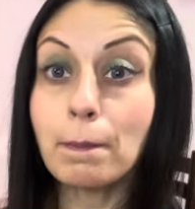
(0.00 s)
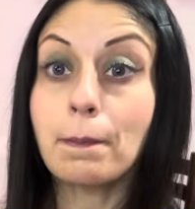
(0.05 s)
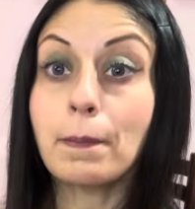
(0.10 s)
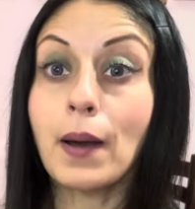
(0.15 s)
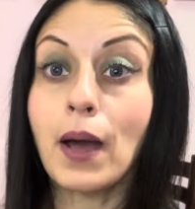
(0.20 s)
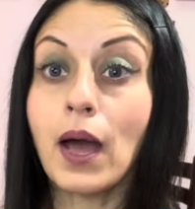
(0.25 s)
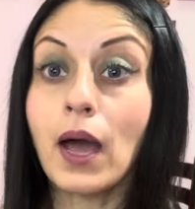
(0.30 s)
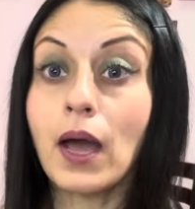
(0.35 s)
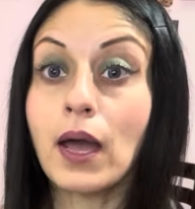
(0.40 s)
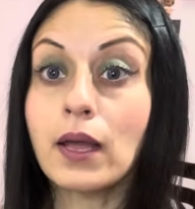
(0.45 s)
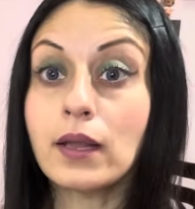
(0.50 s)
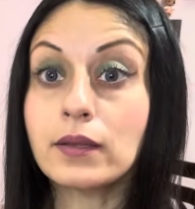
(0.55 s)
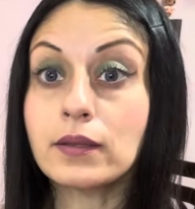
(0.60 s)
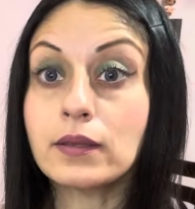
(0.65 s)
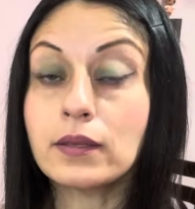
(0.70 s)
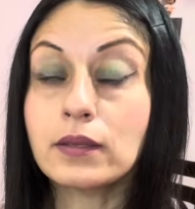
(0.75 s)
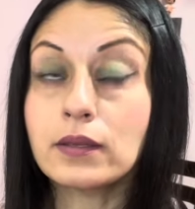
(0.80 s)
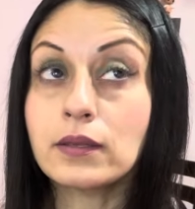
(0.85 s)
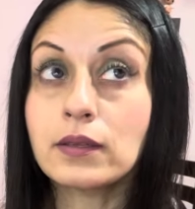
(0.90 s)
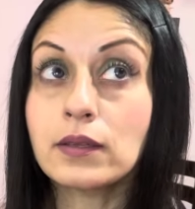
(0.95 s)
but
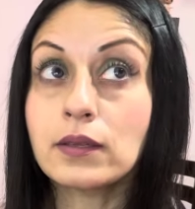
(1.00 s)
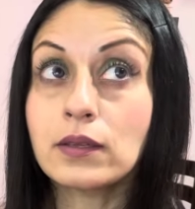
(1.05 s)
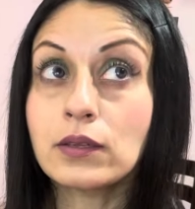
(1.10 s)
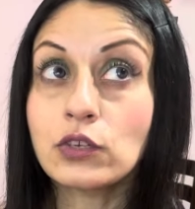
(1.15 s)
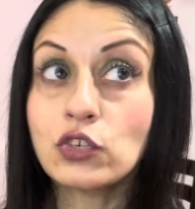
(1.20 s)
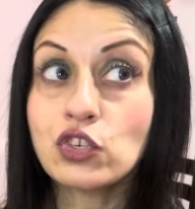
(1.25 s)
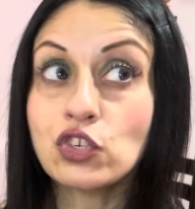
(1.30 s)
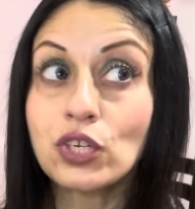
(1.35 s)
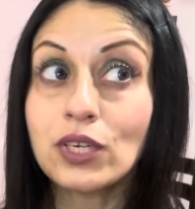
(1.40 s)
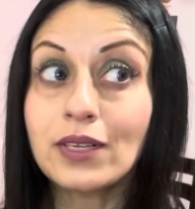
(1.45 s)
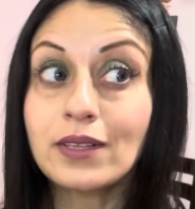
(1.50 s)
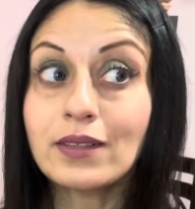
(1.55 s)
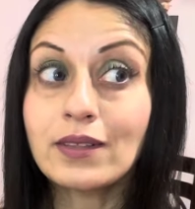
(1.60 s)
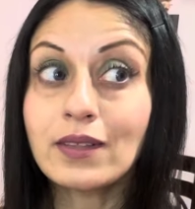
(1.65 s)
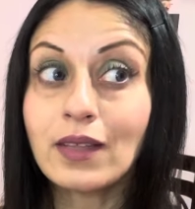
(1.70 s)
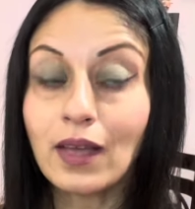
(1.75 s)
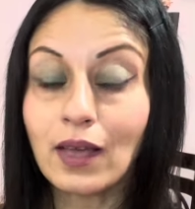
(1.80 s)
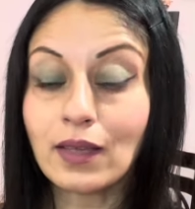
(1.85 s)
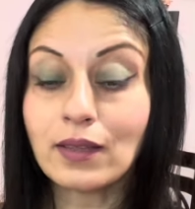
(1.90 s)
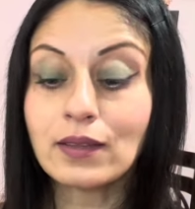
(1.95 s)
she
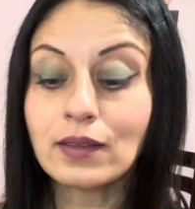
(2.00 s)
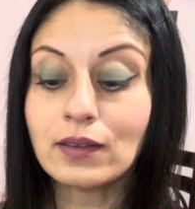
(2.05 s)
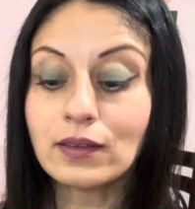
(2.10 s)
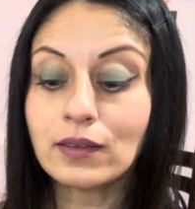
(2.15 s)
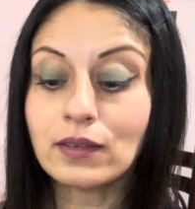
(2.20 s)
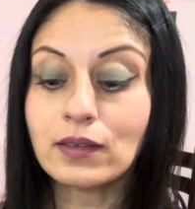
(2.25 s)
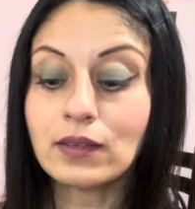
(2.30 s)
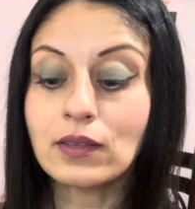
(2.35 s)
doesn't